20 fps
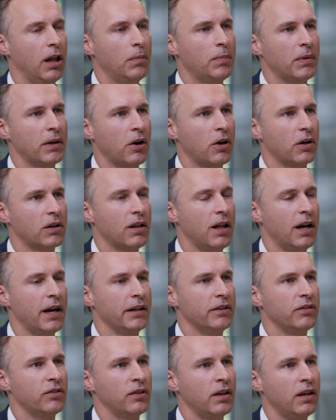helping our
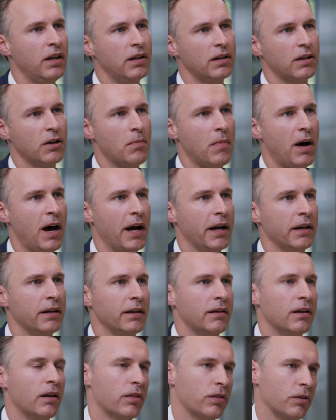clients combine